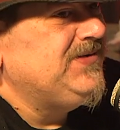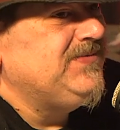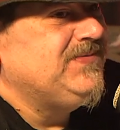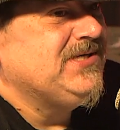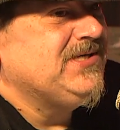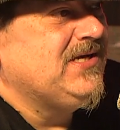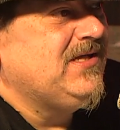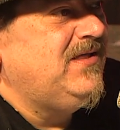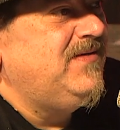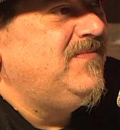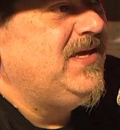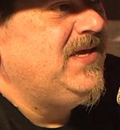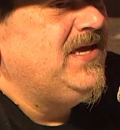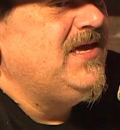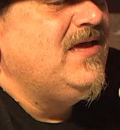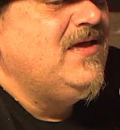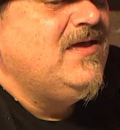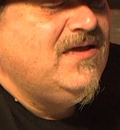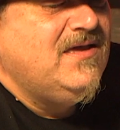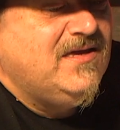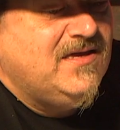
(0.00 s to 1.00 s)

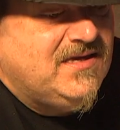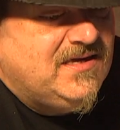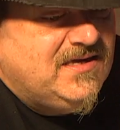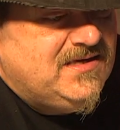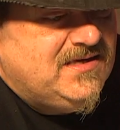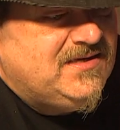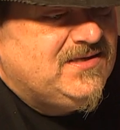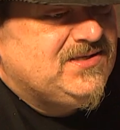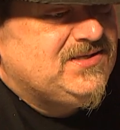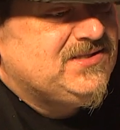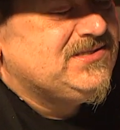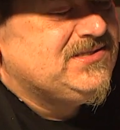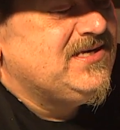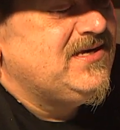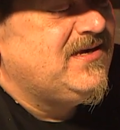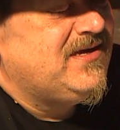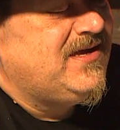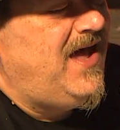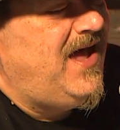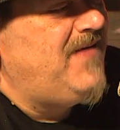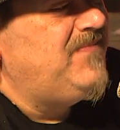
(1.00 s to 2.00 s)
Shikellamy is
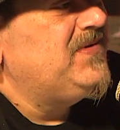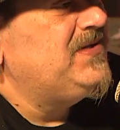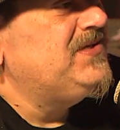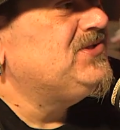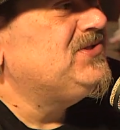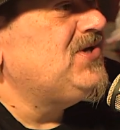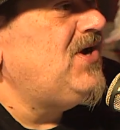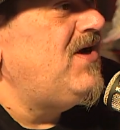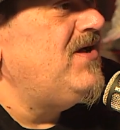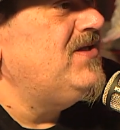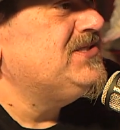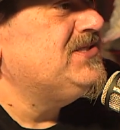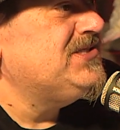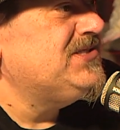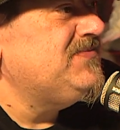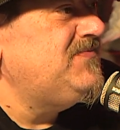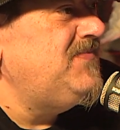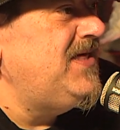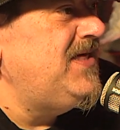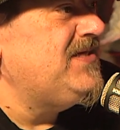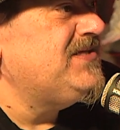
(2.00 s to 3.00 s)
Captain John
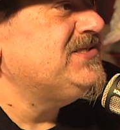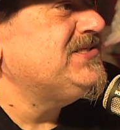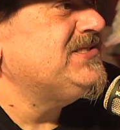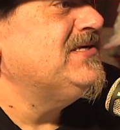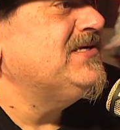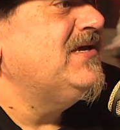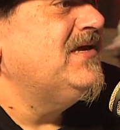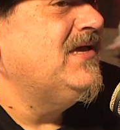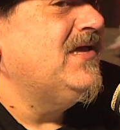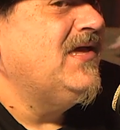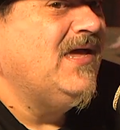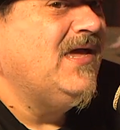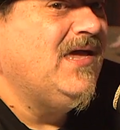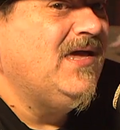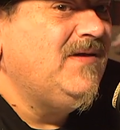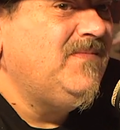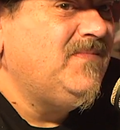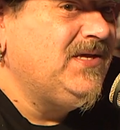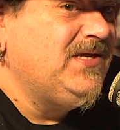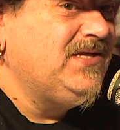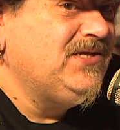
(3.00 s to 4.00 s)
Smith's
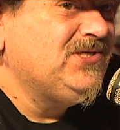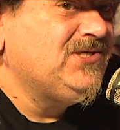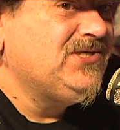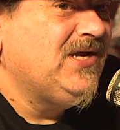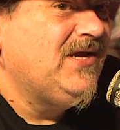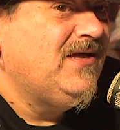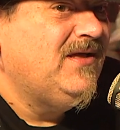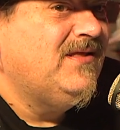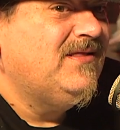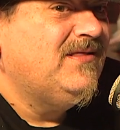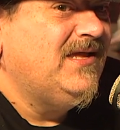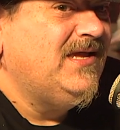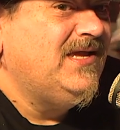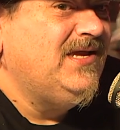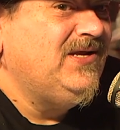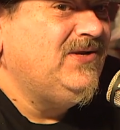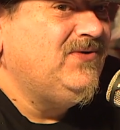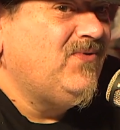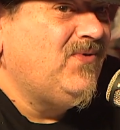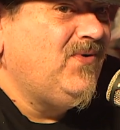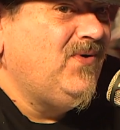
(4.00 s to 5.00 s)
image that
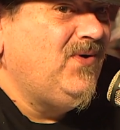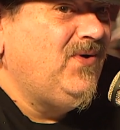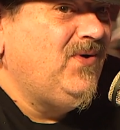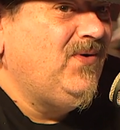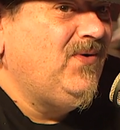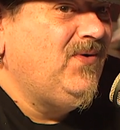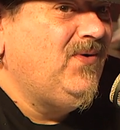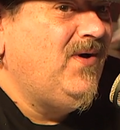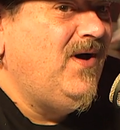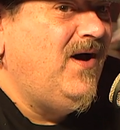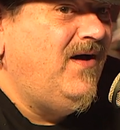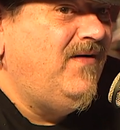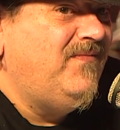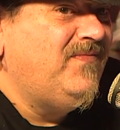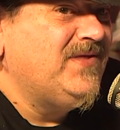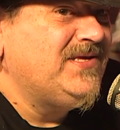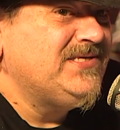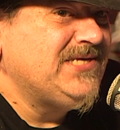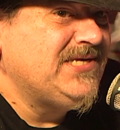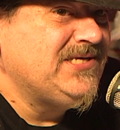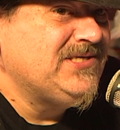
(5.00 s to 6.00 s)
he drew of
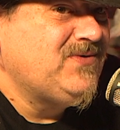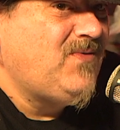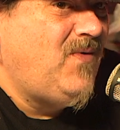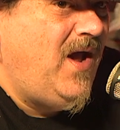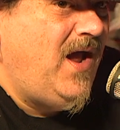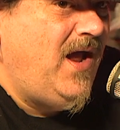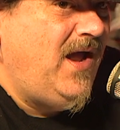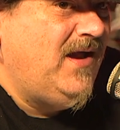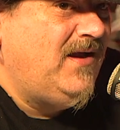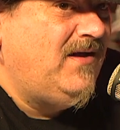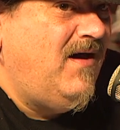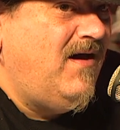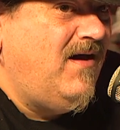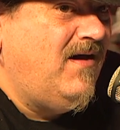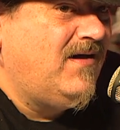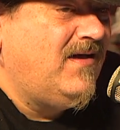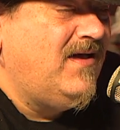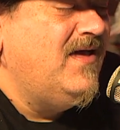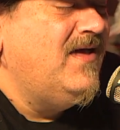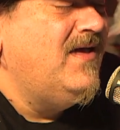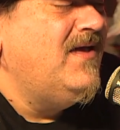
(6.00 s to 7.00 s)
the
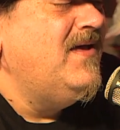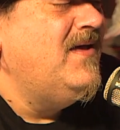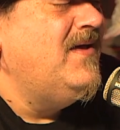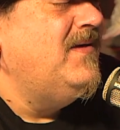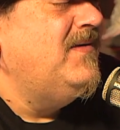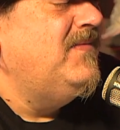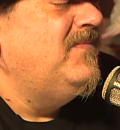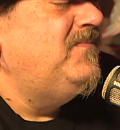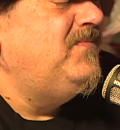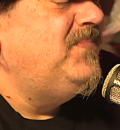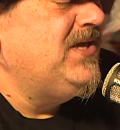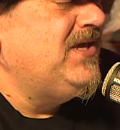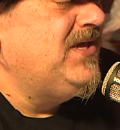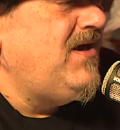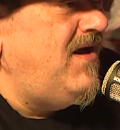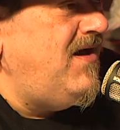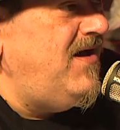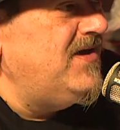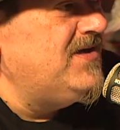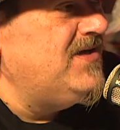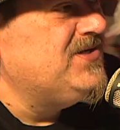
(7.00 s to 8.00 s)
Susquehannock,
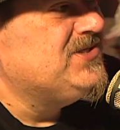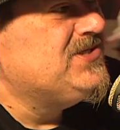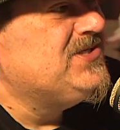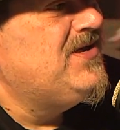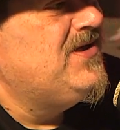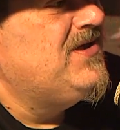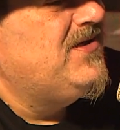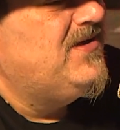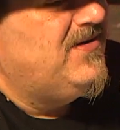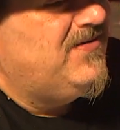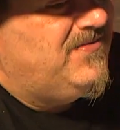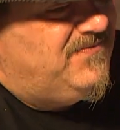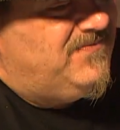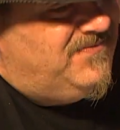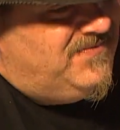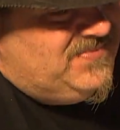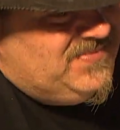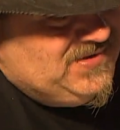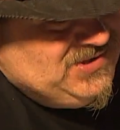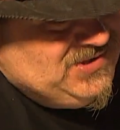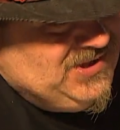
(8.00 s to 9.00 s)
because
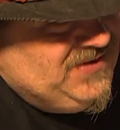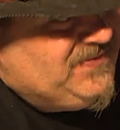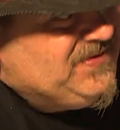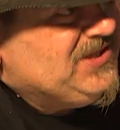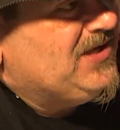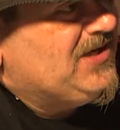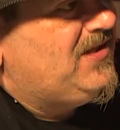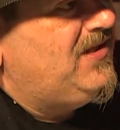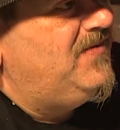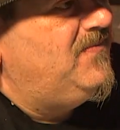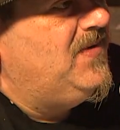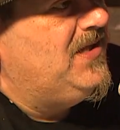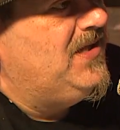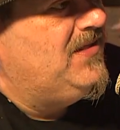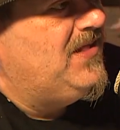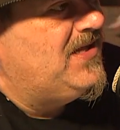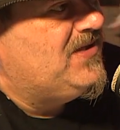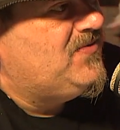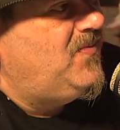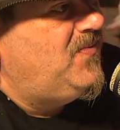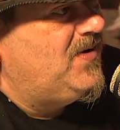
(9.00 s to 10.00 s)
Chief Shikellamy,
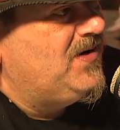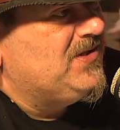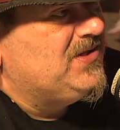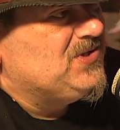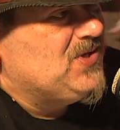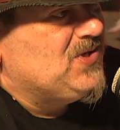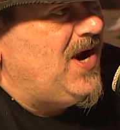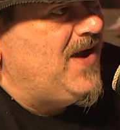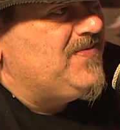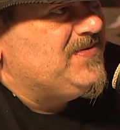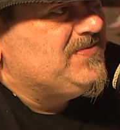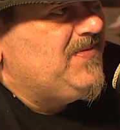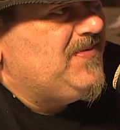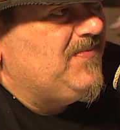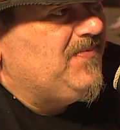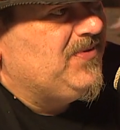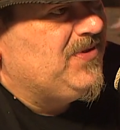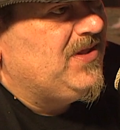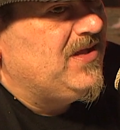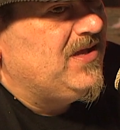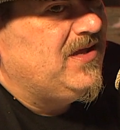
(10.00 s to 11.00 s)
that's one of the tribes
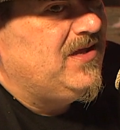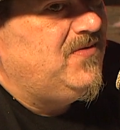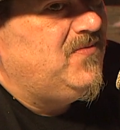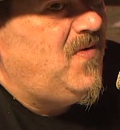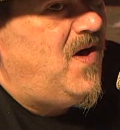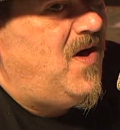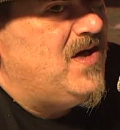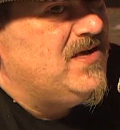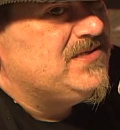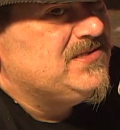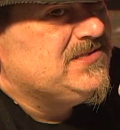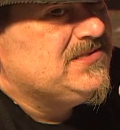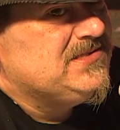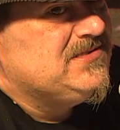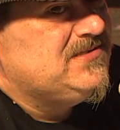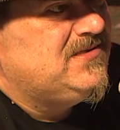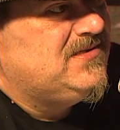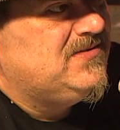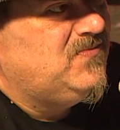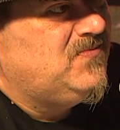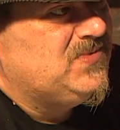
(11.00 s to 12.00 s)
people think he
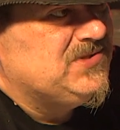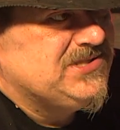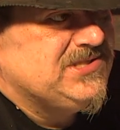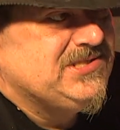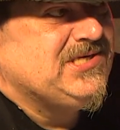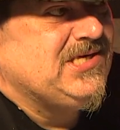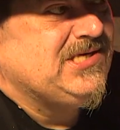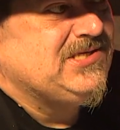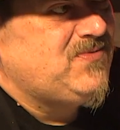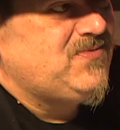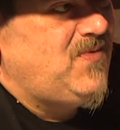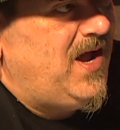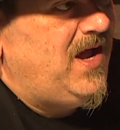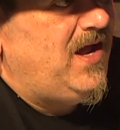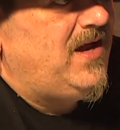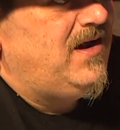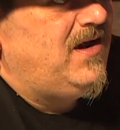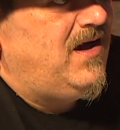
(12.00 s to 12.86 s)
was a Susquehannock.